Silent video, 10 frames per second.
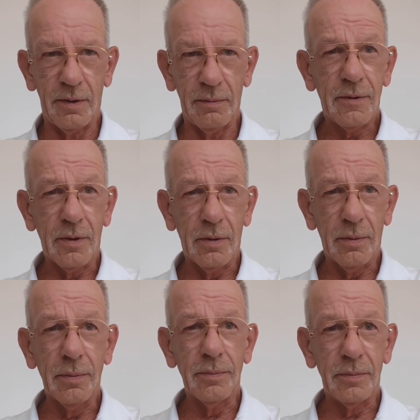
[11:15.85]

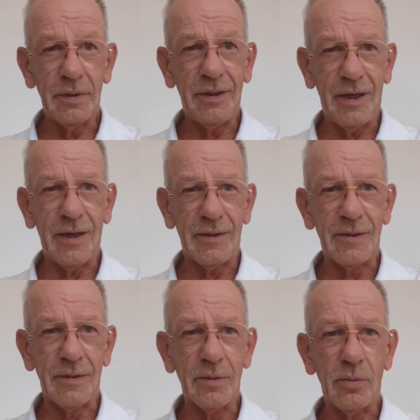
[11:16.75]
So
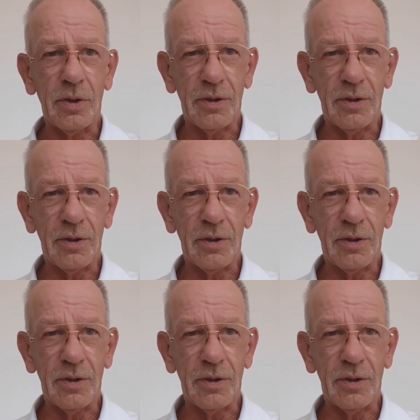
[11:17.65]
yes, we